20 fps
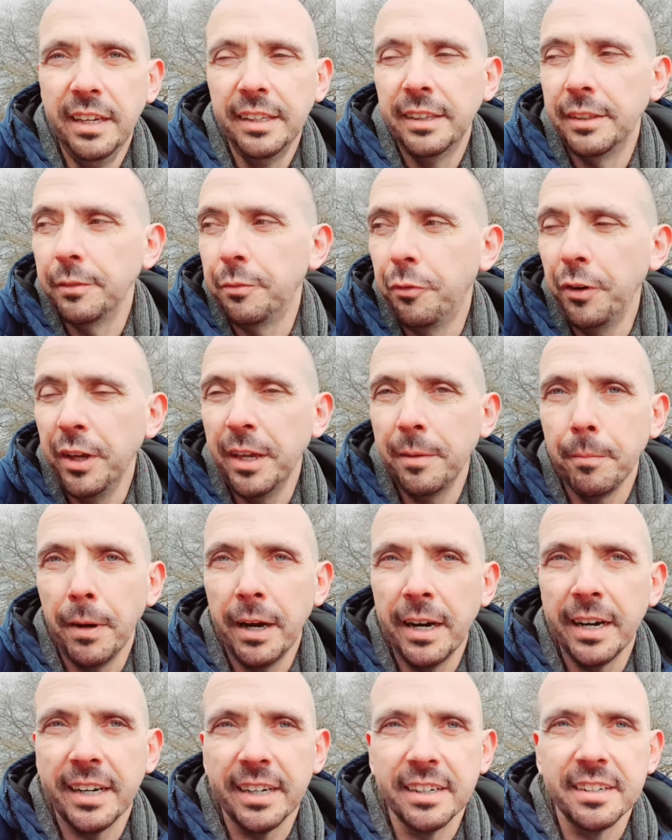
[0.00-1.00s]
The free
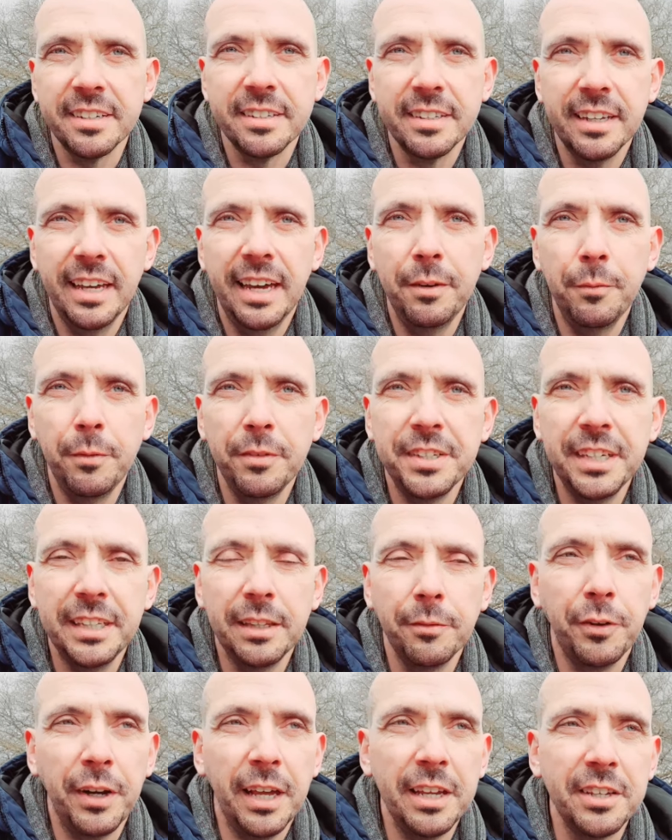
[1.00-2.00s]
market, and we've seen the
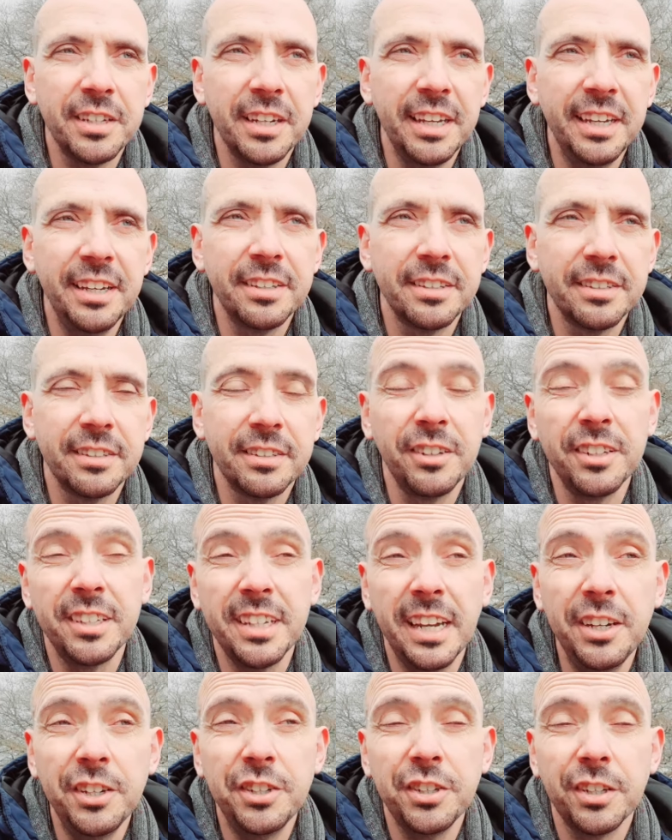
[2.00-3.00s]

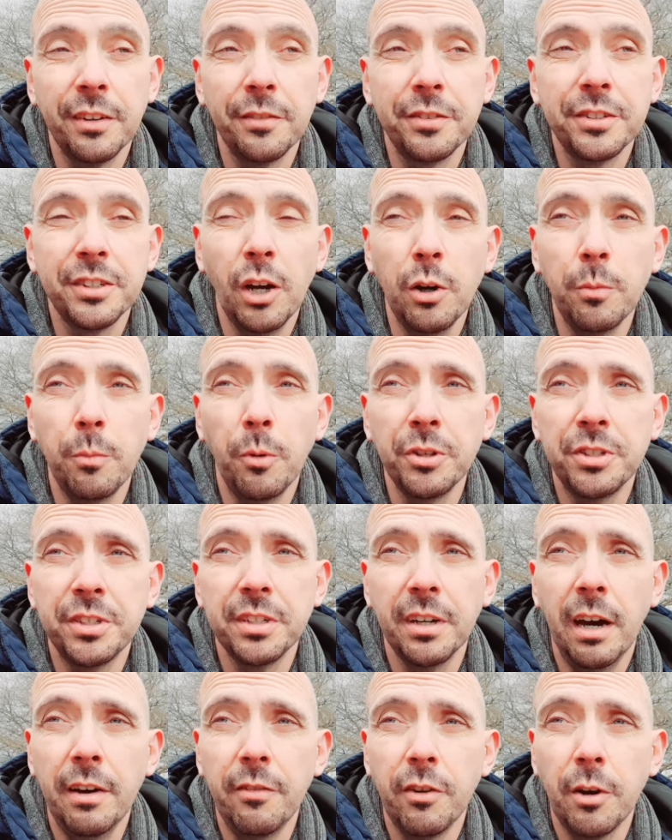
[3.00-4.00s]
financialization of so much
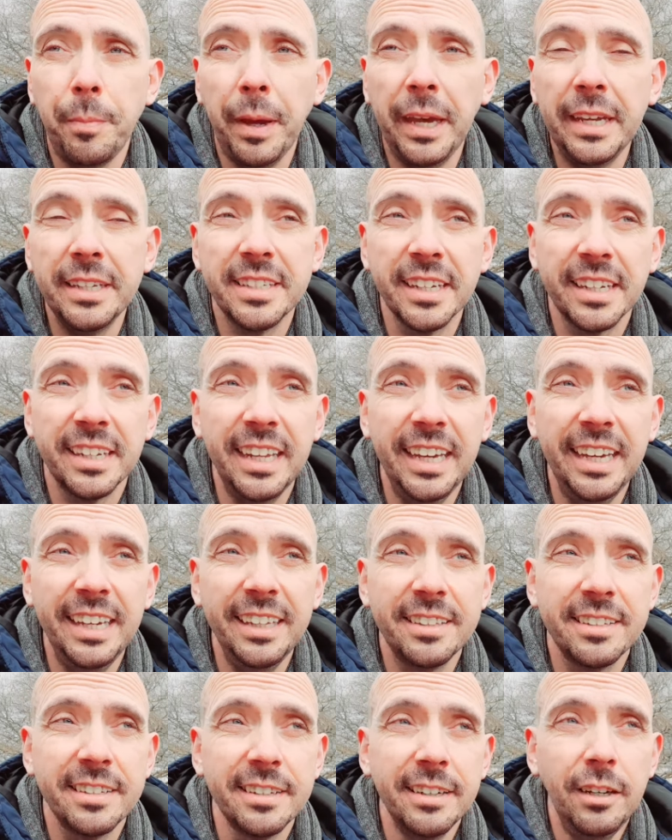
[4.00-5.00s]
of our basic
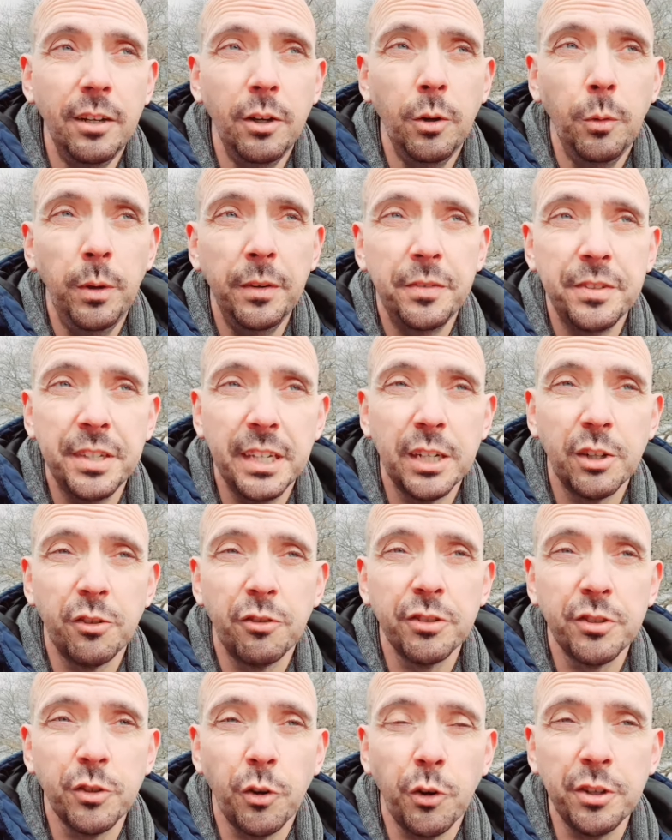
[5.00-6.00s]
needs. We've seen our
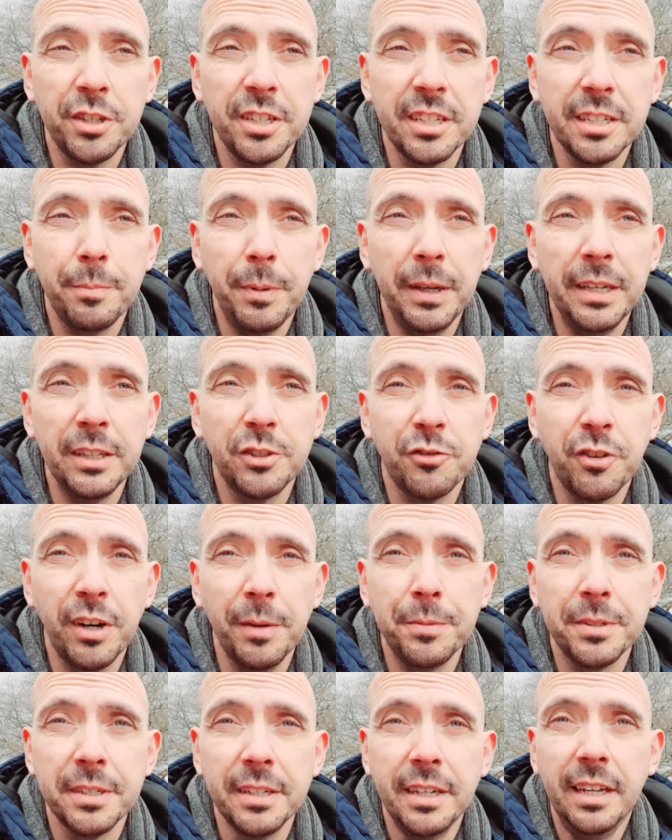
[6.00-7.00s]
resources being
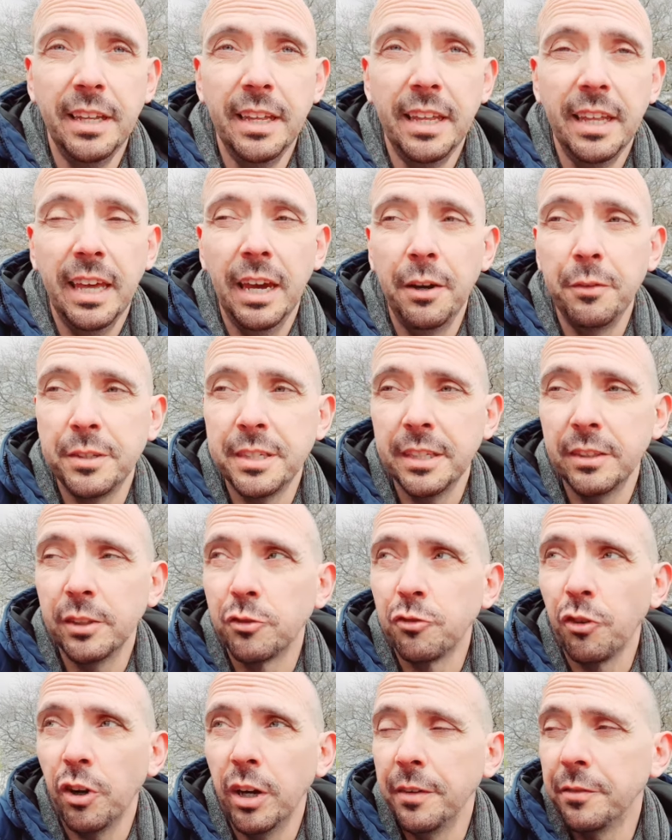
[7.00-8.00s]
stripped, and we've seen the
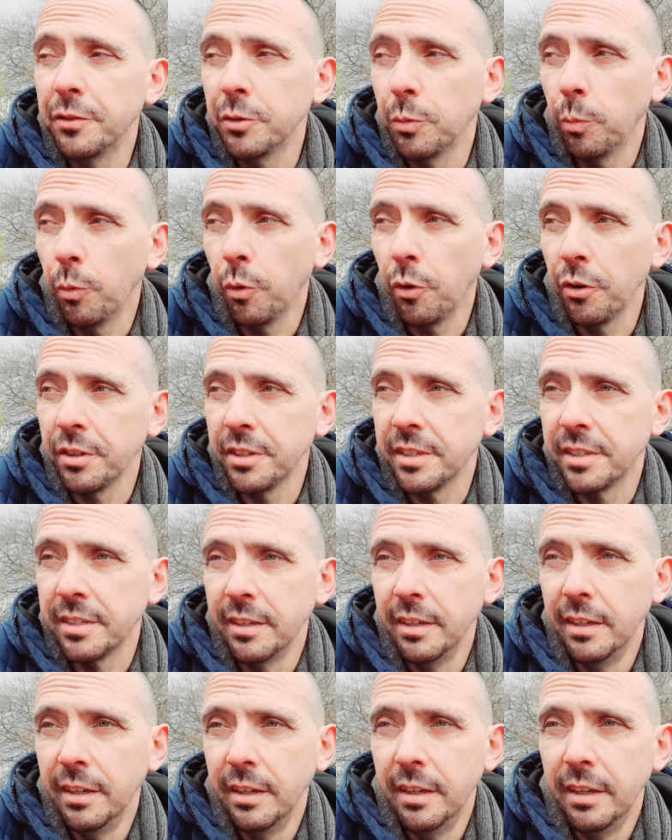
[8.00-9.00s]
drive towards
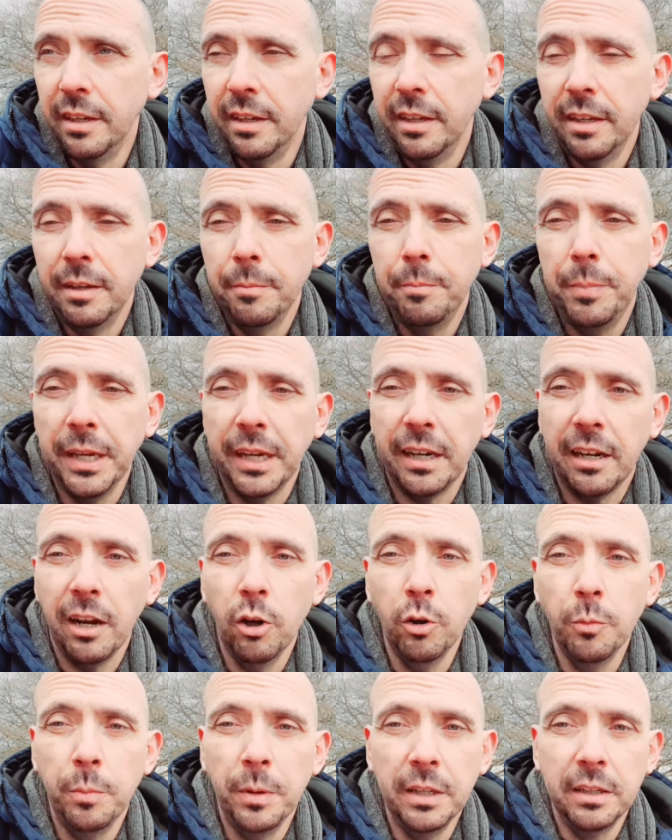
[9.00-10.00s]
big
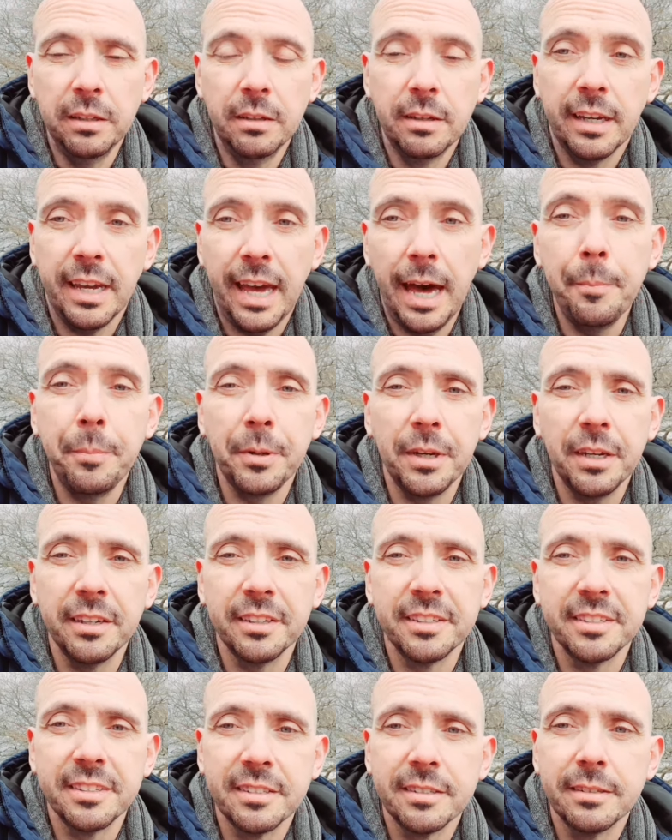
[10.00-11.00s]
global
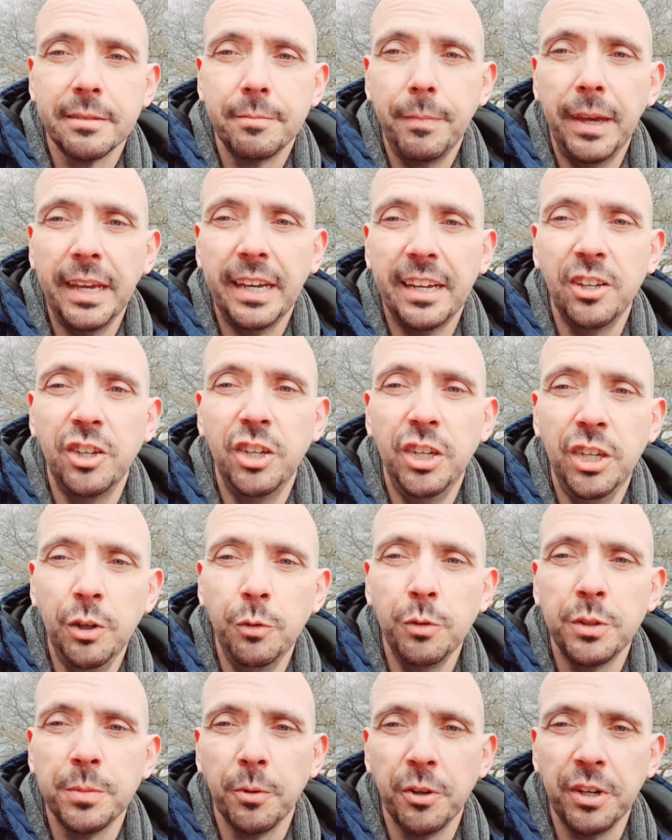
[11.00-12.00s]
capitalists making
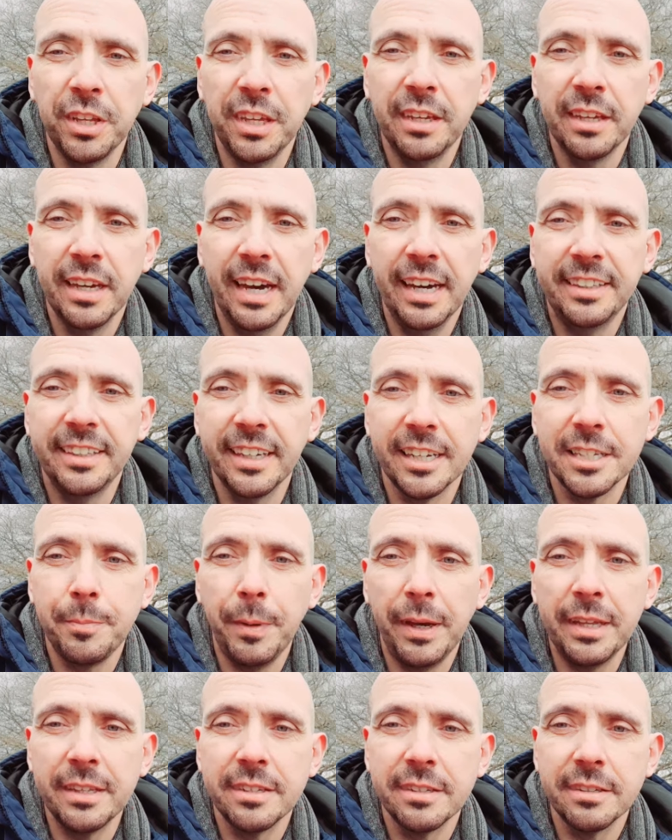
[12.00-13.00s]
huge money at the
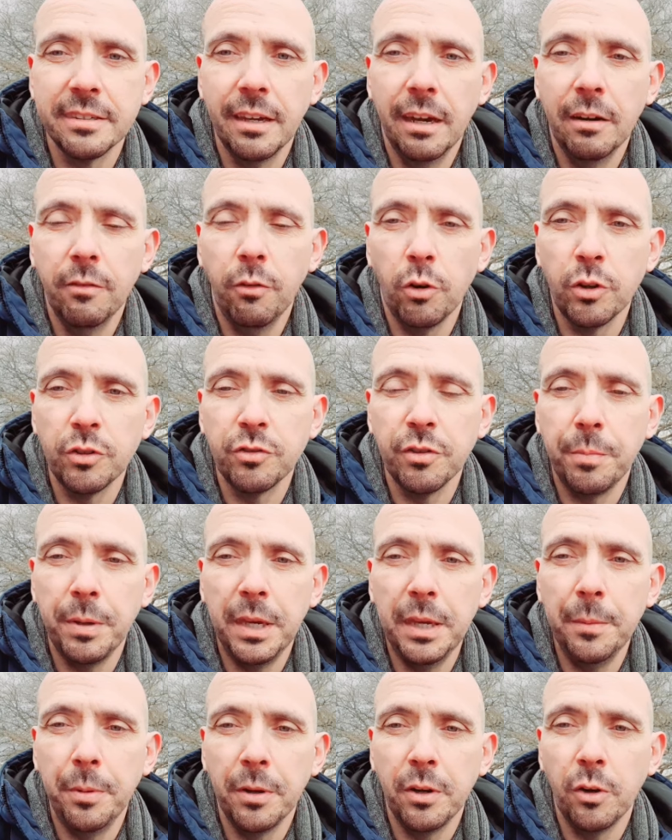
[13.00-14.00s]
expense of ordinary
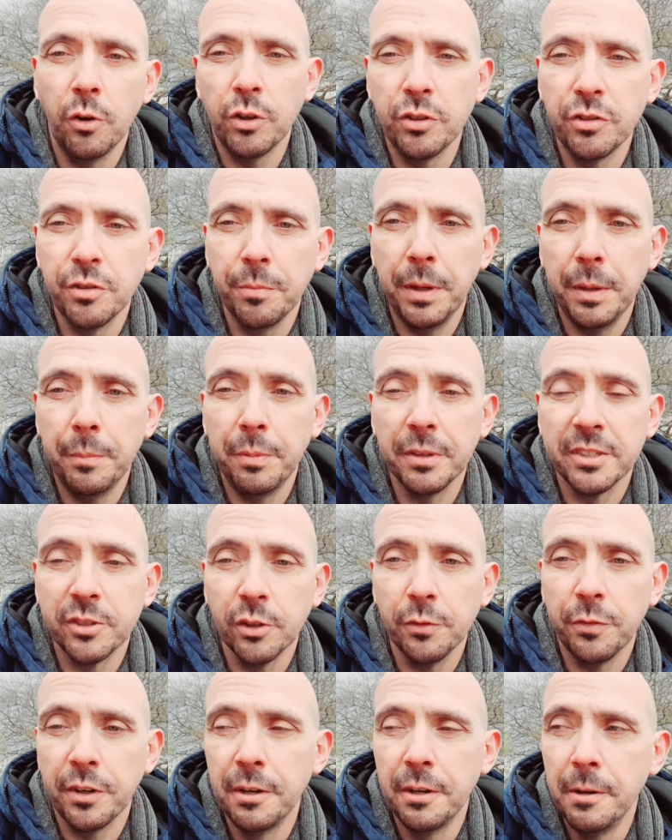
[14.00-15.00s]
people, and ordinary people
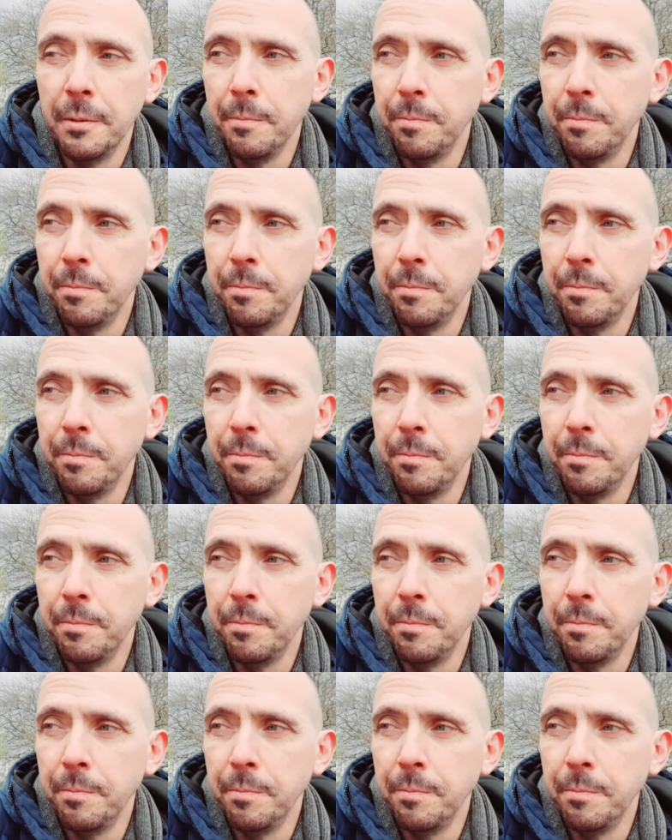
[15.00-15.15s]
suffer